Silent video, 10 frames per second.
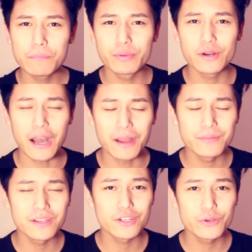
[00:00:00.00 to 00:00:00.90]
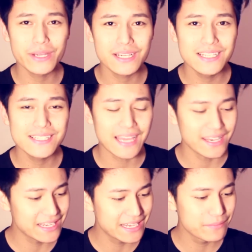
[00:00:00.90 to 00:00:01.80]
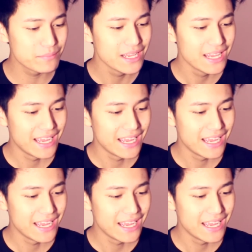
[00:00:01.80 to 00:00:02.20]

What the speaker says: but I'm going to quickly send him